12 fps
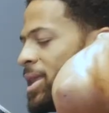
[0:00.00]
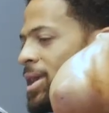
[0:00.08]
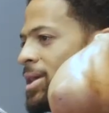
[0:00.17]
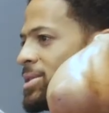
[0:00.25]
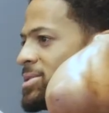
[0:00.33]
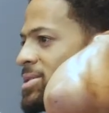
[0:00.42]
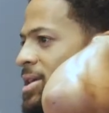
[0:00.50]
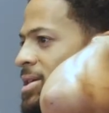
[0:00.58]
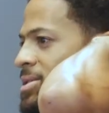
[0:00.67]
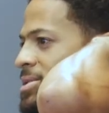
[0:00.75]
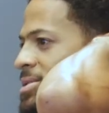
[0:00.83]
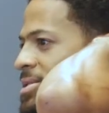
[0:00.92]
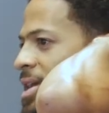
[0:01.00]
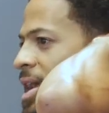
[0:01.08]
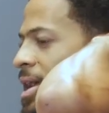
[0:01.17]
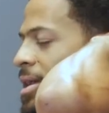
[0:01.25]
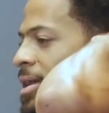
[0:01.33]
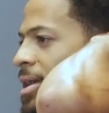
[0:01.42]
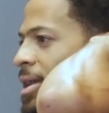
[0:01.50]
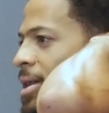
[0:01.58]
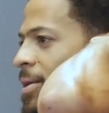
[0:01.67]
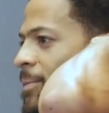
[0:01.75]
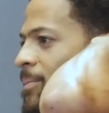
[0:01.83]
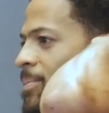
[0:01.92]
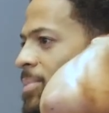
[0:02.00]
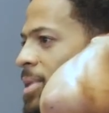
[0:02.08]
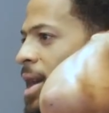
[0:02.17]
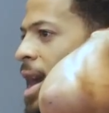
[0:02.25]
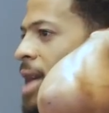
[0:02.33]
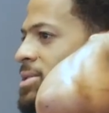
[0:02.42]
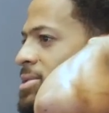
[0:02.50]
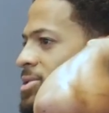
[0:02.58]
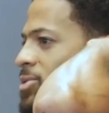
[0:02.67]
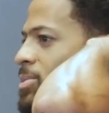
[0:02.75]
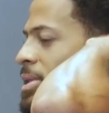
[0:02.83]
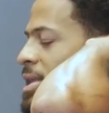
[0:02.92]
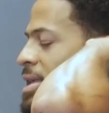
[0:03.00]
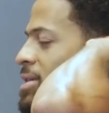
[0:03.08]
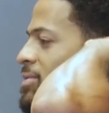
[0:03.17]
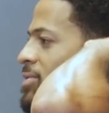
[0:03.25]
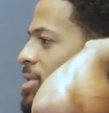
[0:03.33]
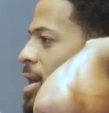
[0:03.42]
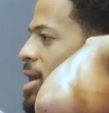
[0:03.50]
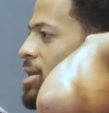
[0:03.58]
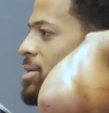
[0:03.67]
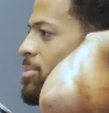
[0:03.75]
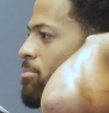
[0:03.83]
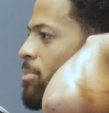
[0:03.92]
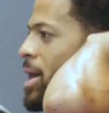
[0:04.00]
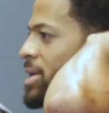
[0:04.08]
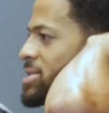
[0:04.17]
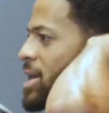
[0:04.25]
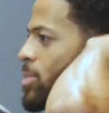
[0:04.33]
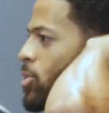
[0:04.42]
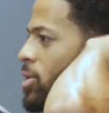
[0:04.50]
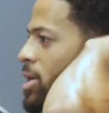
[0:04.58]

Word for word: it's it's. I still believe that my time will